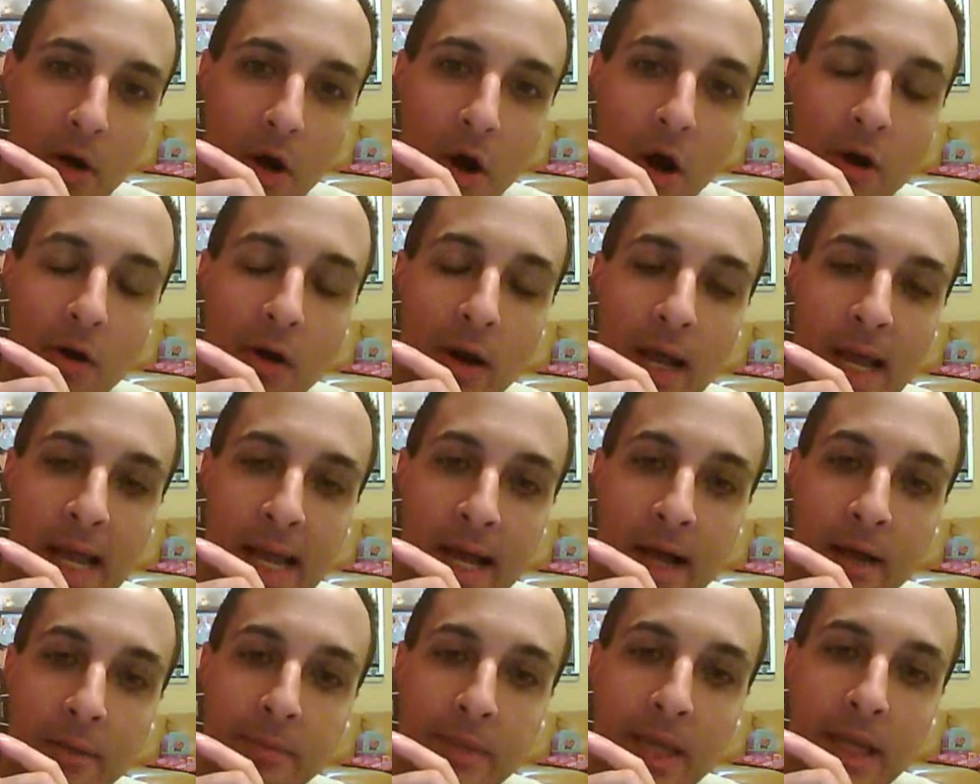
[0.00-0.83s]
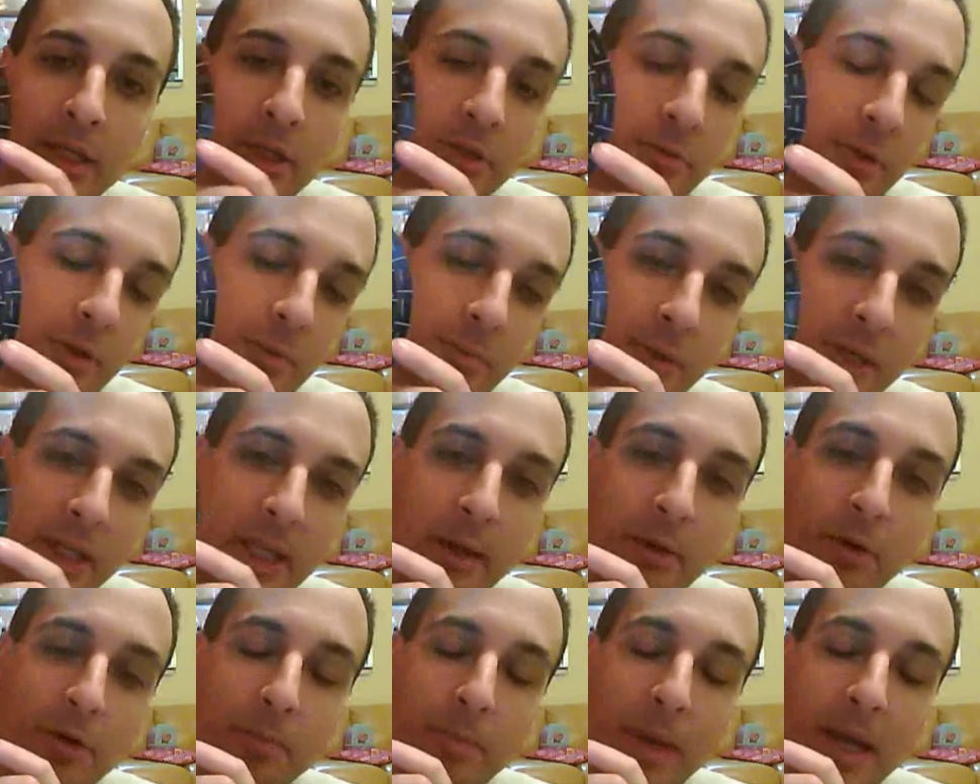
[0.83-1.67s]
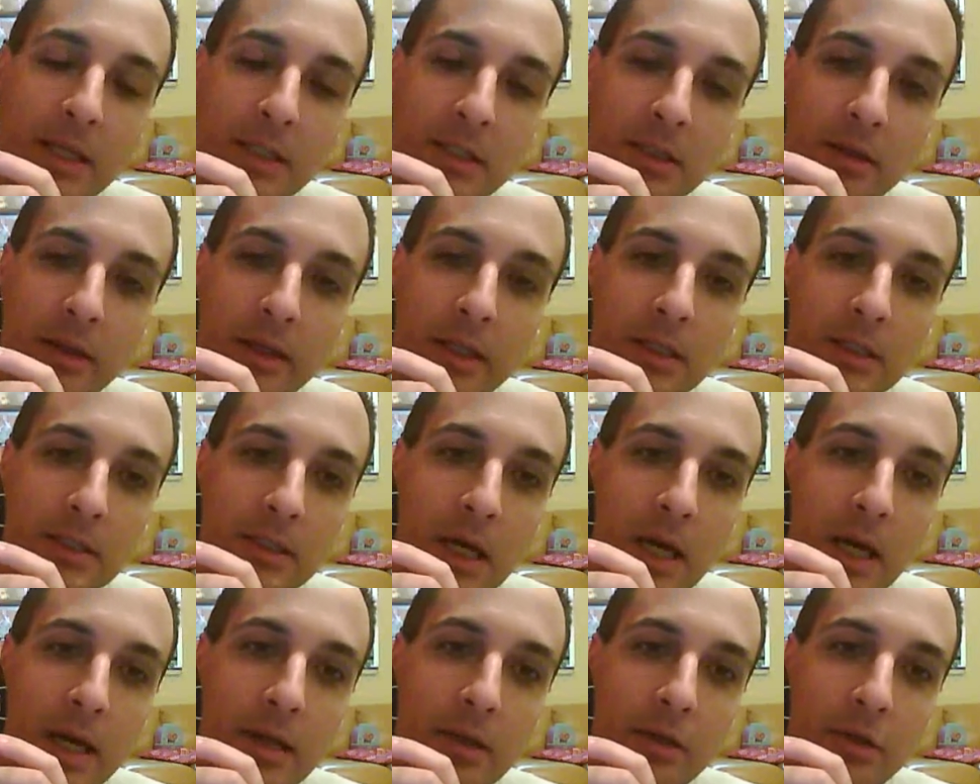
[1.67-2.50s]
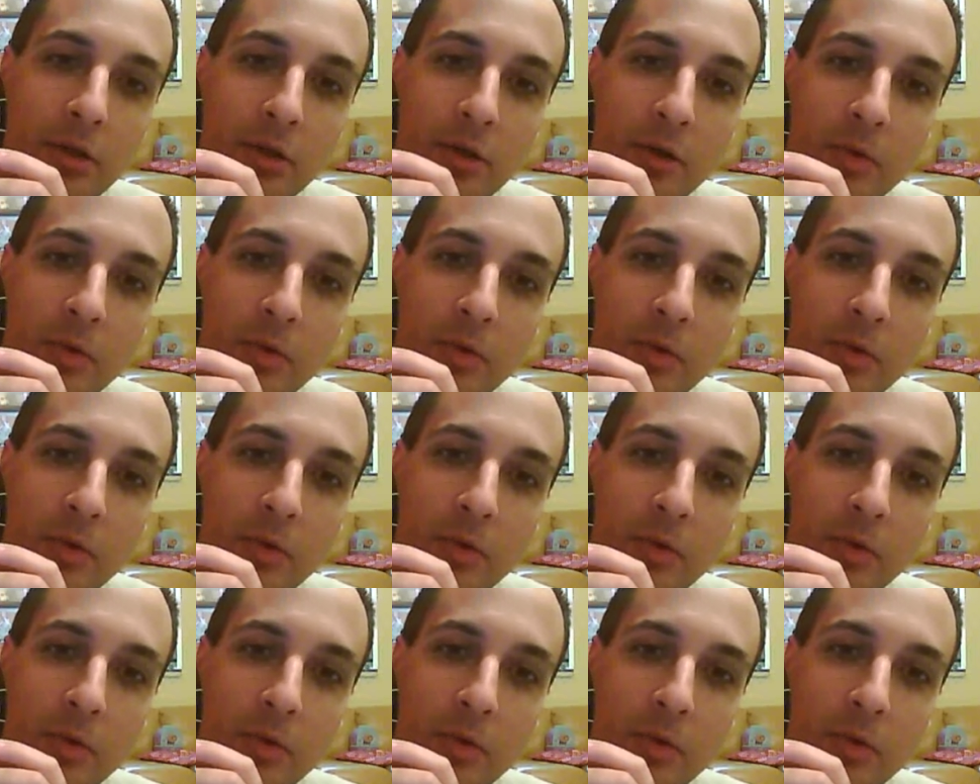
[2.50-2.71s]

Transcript: are a detriment, but they were basically designed